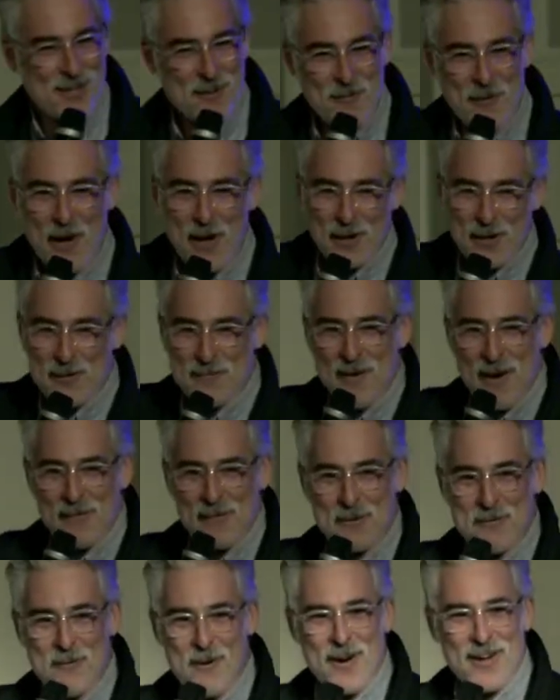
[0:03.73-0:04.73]
Welcome,
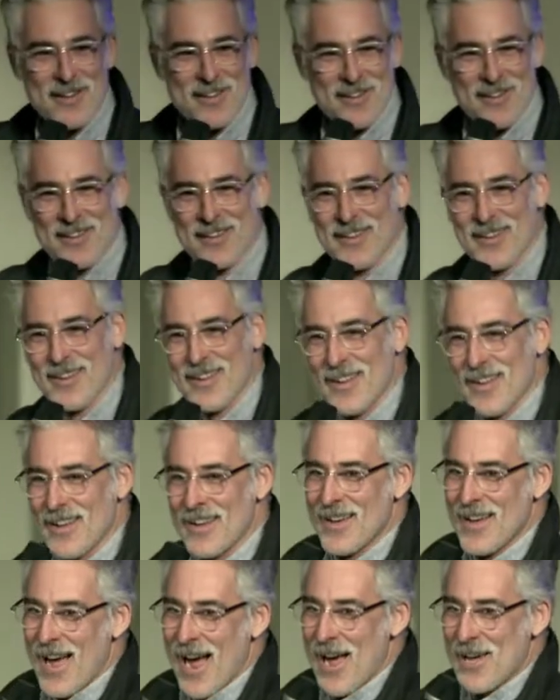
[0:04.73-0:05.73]
everyone.
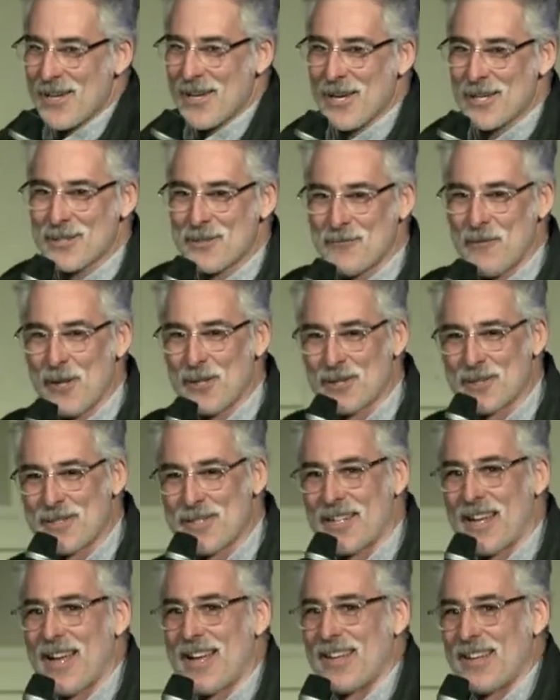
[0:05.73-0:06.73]
How you guys feeling
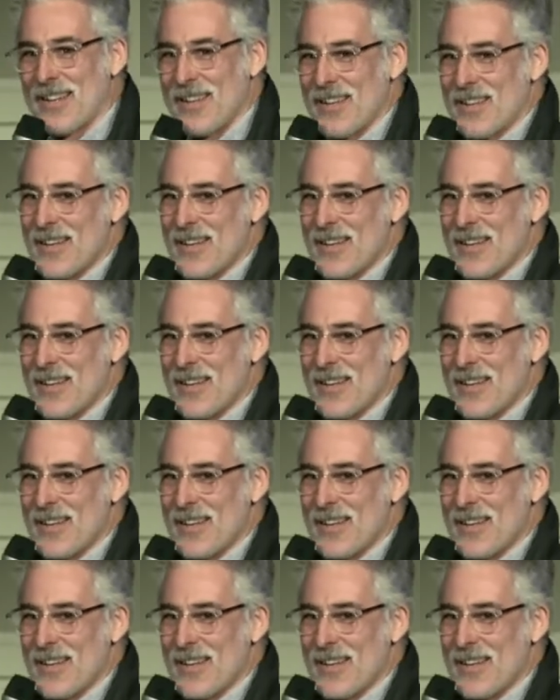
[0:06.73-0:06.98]
tonight?